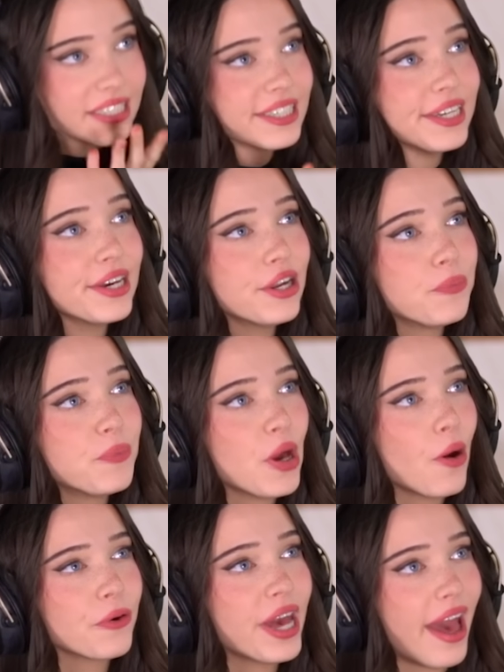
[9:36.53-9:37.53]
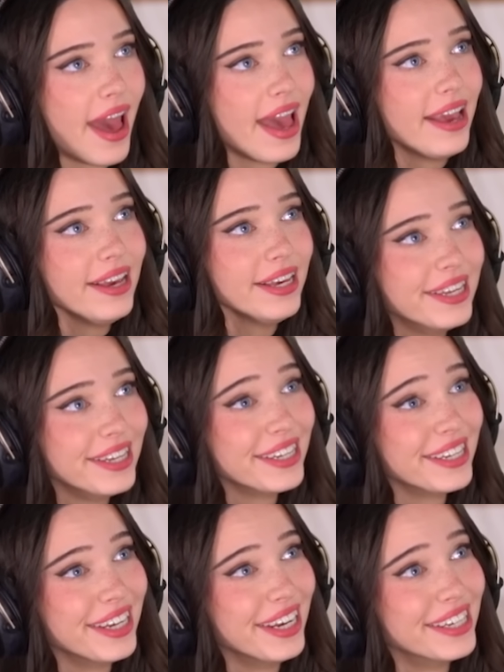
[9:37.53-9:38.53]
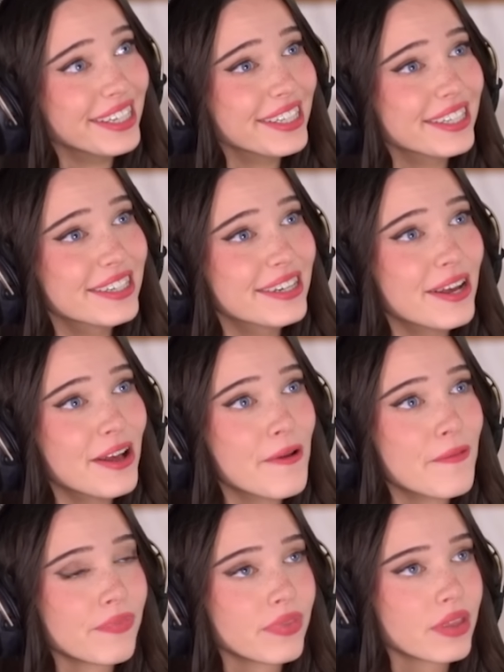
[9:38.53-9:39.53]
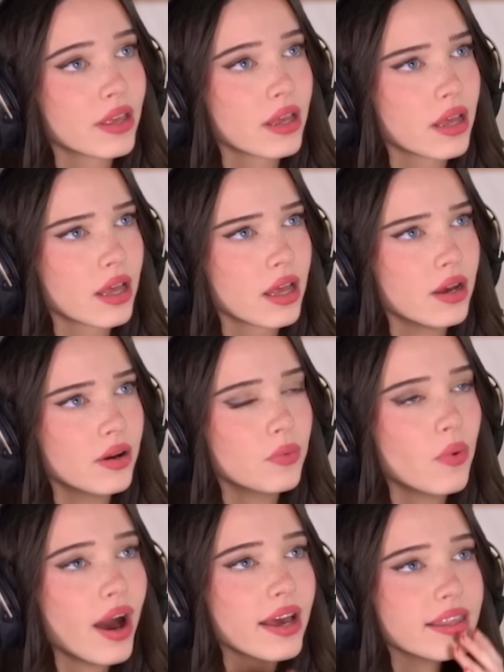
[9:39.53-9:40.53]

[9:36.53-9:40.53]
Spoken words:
gonna be okay? Why are they